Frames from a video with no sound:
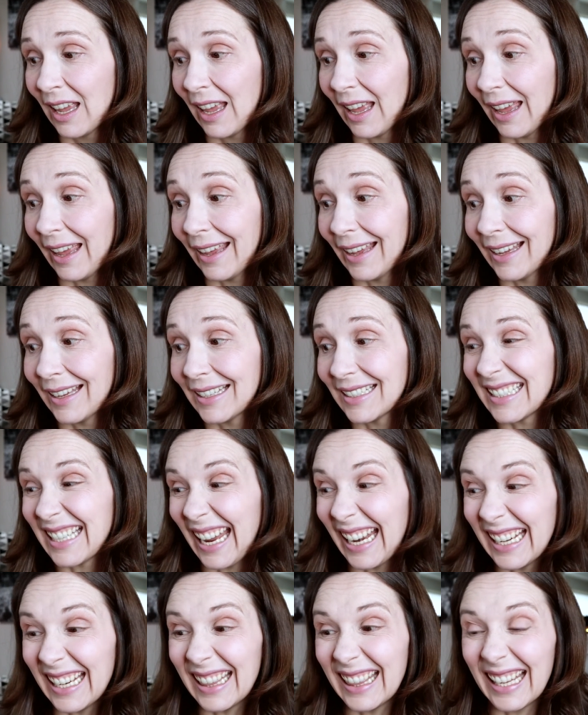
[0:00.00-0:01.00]
and
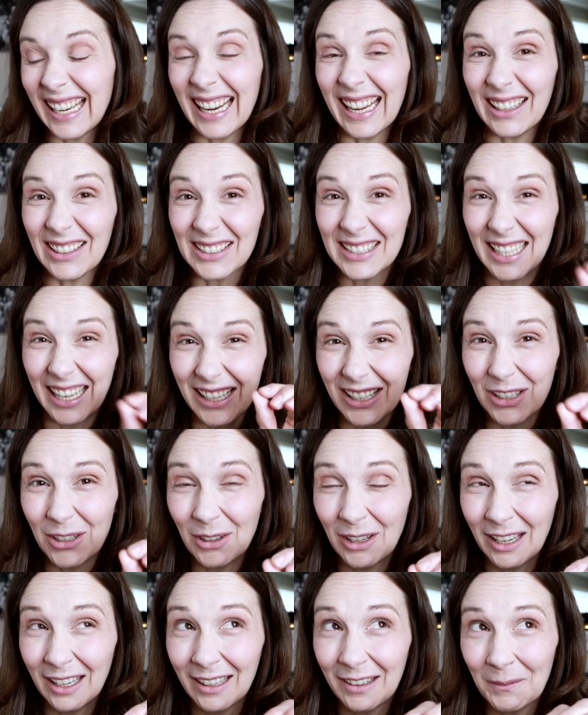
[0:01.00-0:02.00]
anything else that you
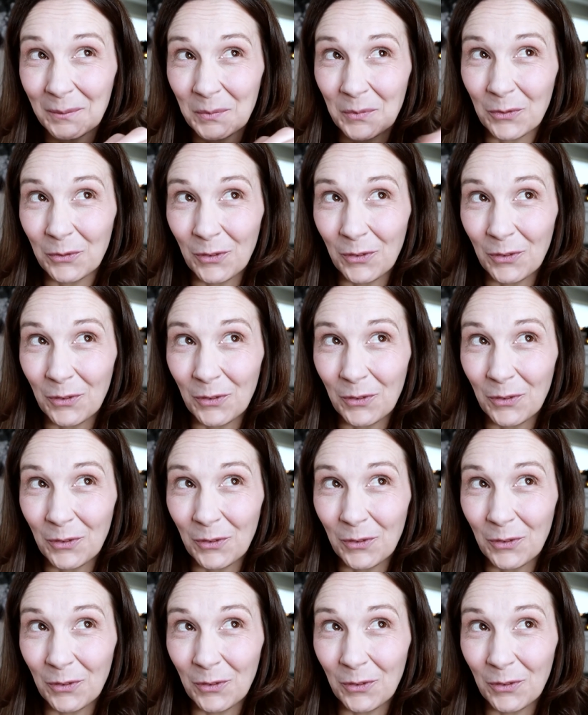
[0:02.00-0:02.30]
can